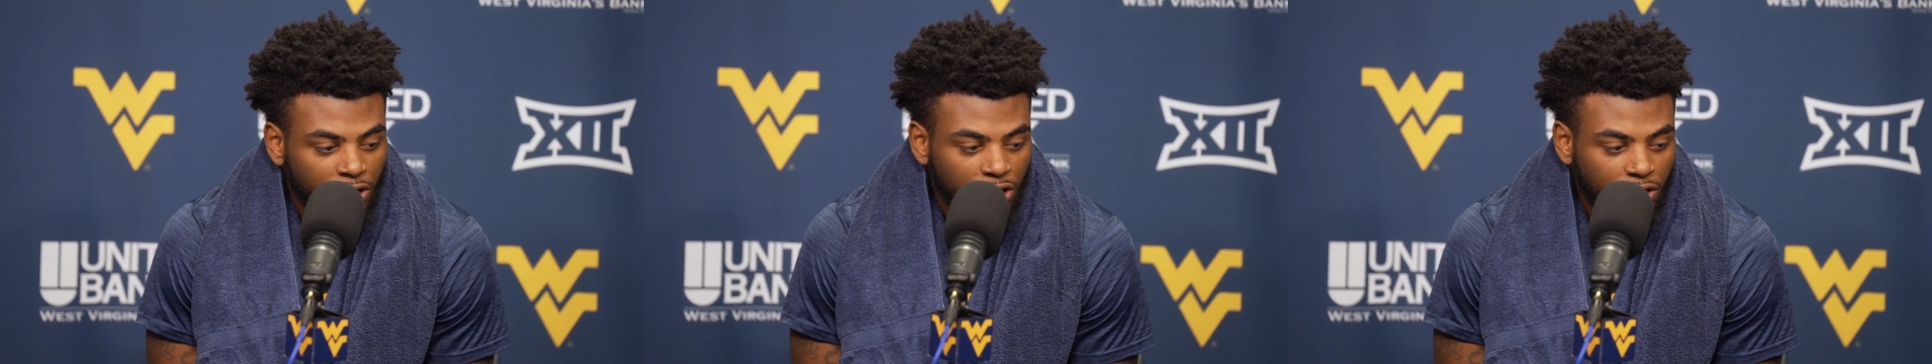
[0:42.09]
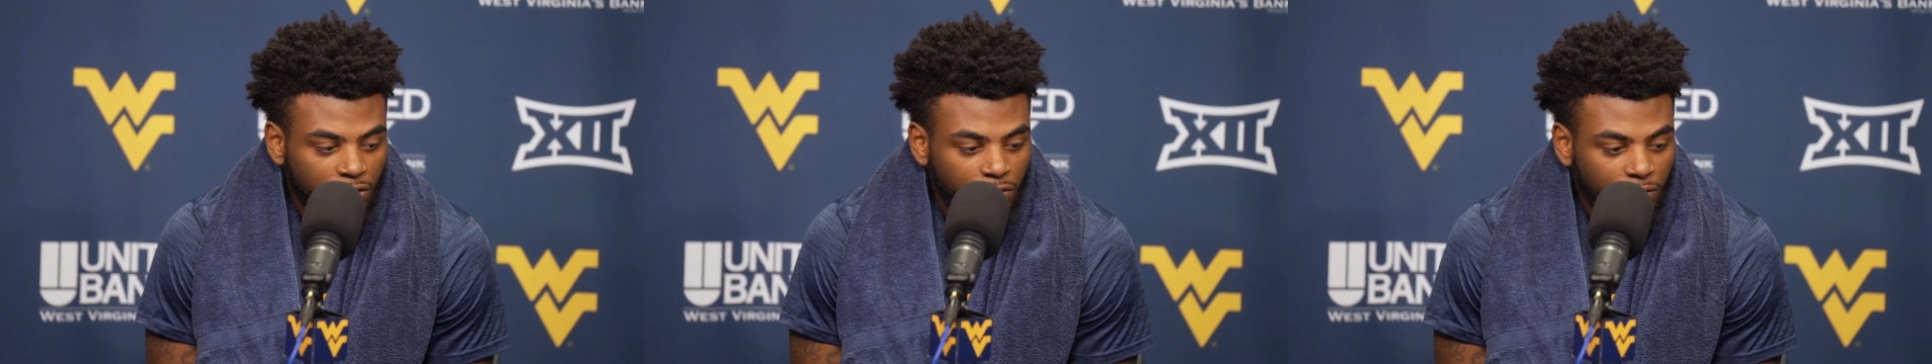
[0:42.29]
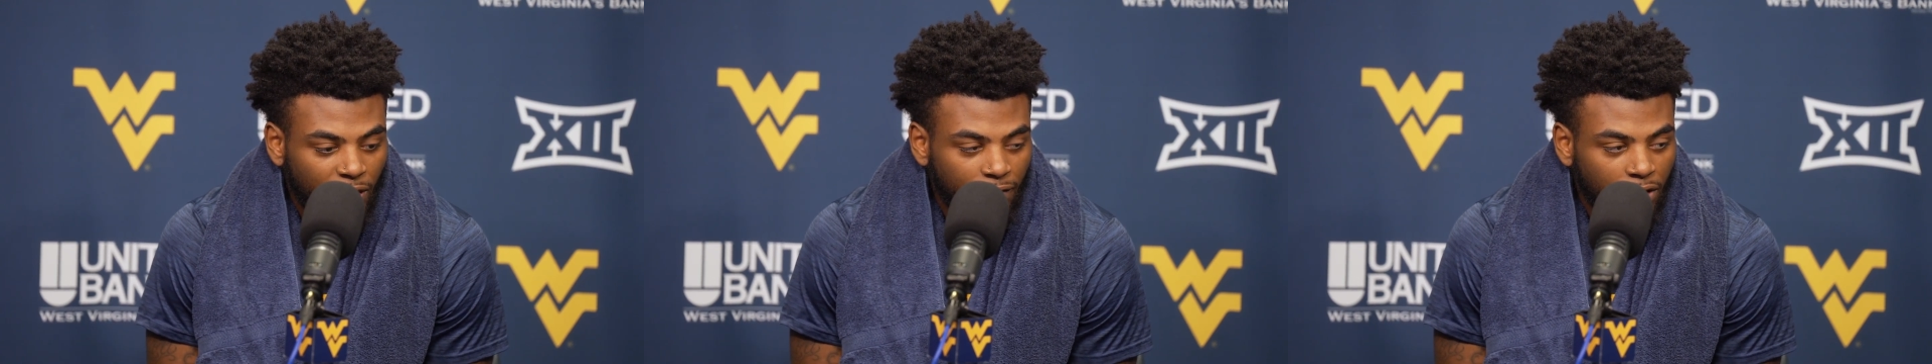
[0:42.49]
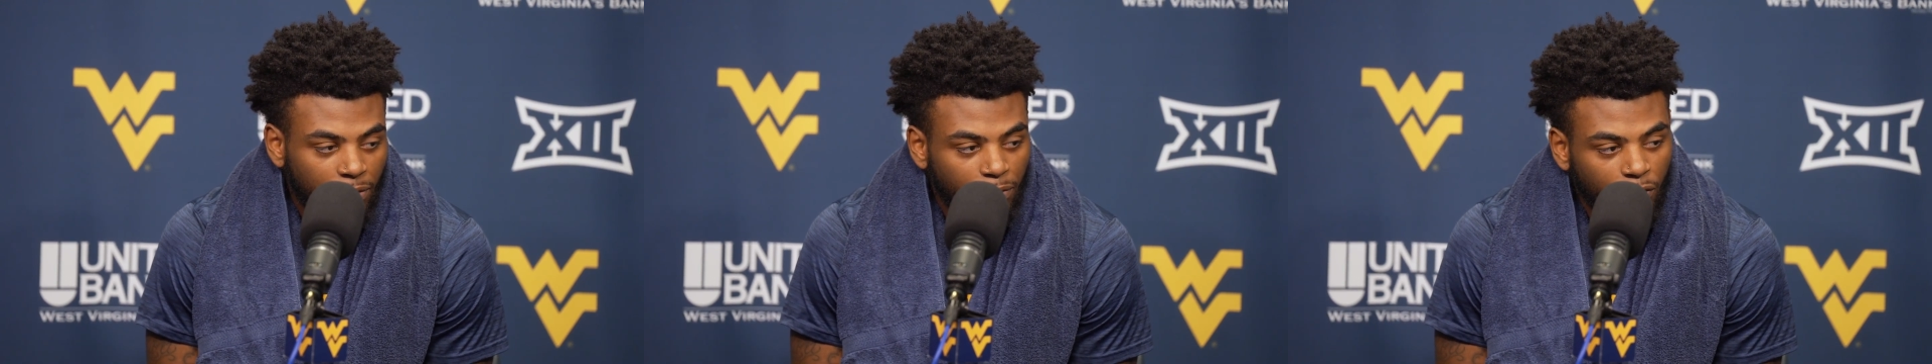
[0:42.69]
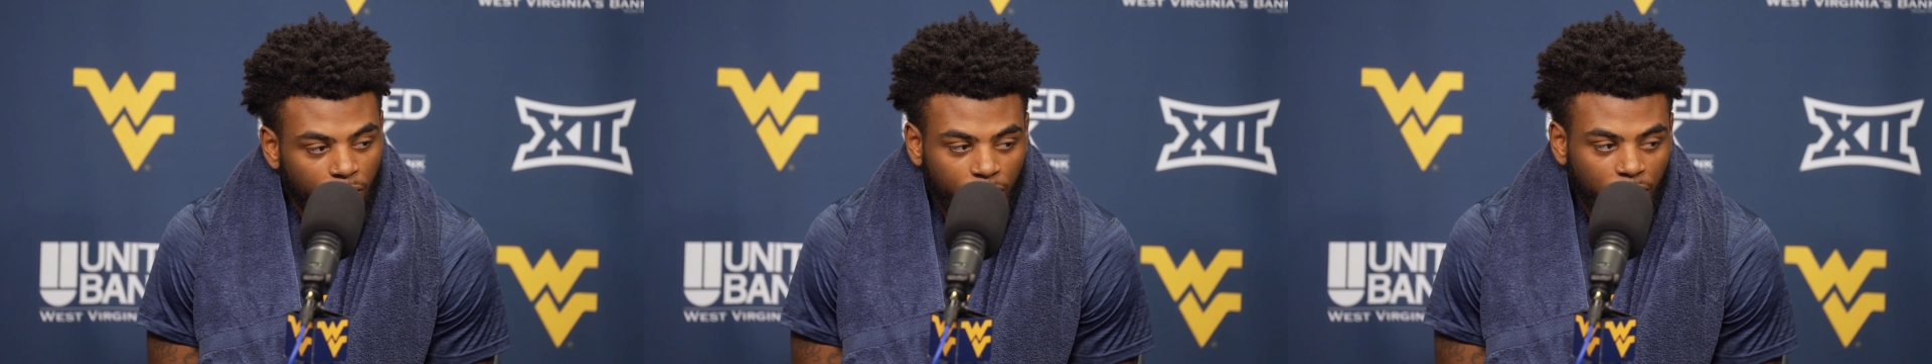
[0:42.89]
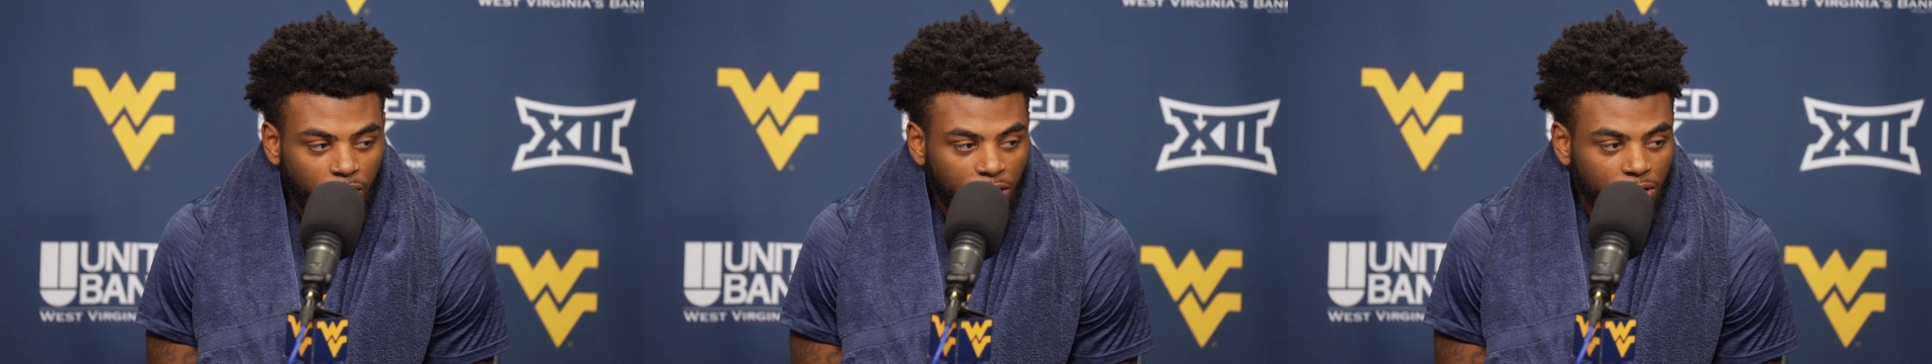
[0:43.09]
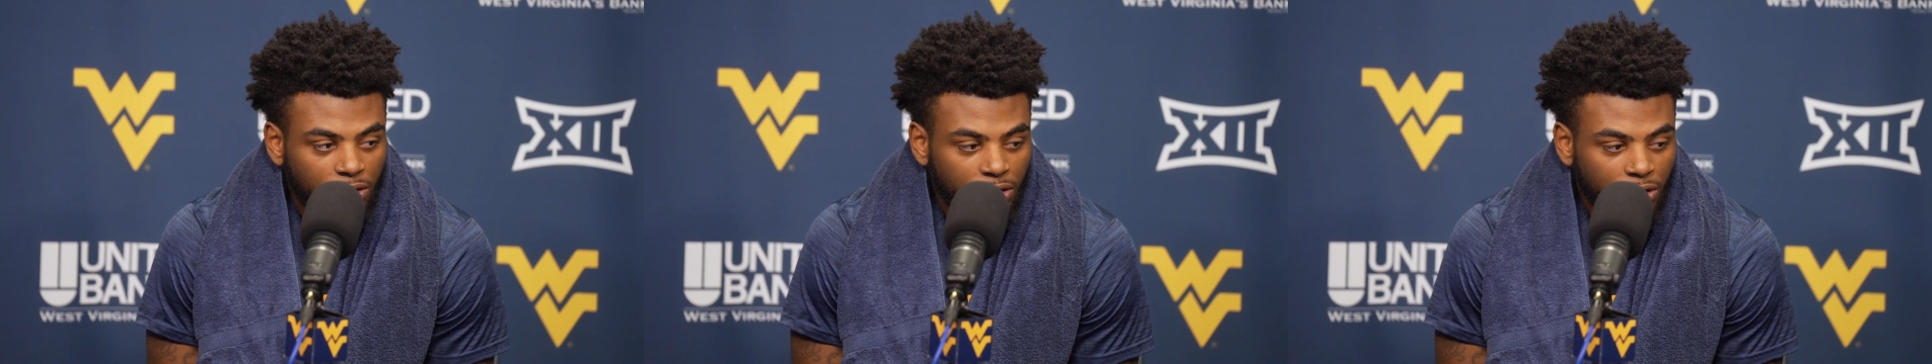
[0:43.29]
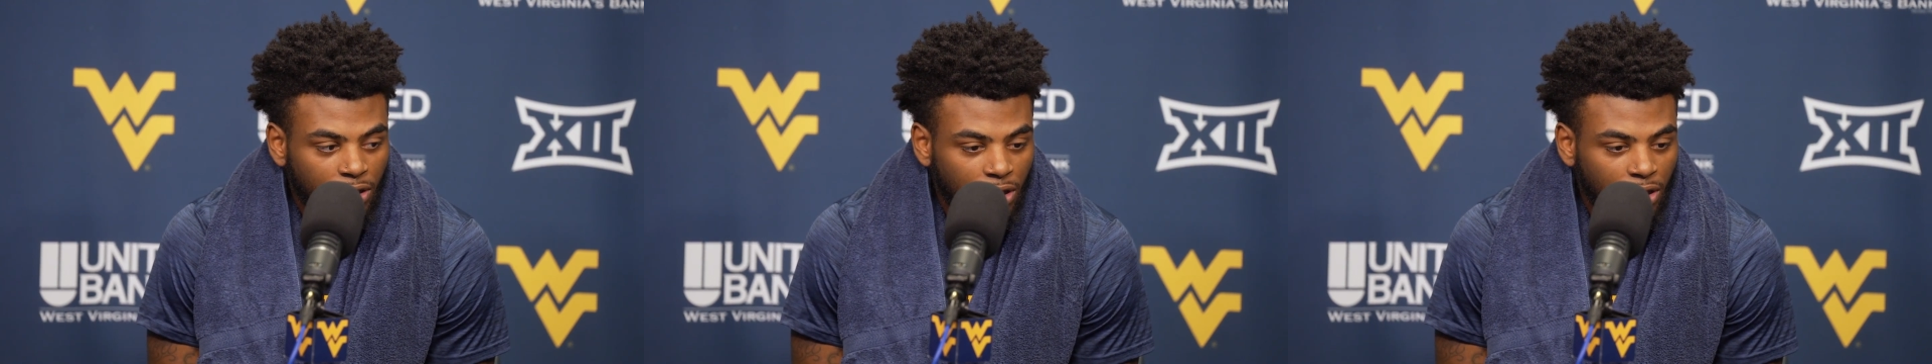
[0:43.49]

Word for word: you know we have to improve on,